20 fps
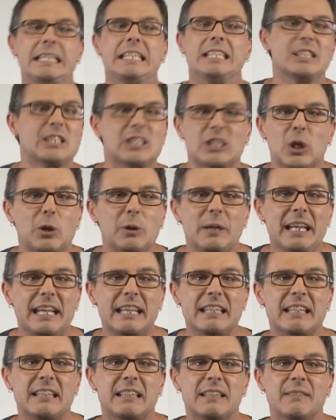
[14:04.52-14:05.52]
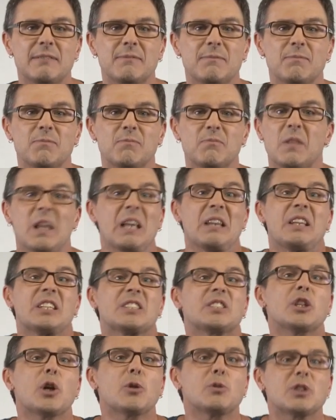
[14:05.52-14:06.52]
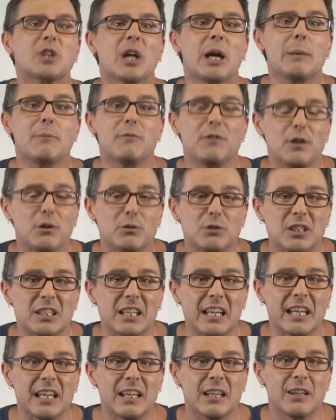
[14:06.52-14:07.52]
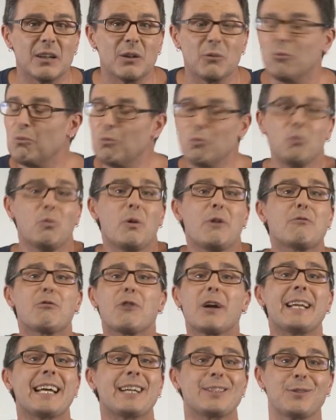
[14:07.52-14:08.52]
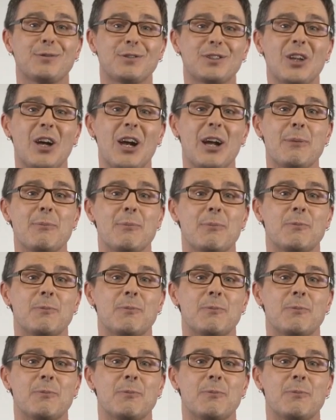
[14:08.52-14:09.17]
Sorry, Enid. There's no time for you today. We've run out of time.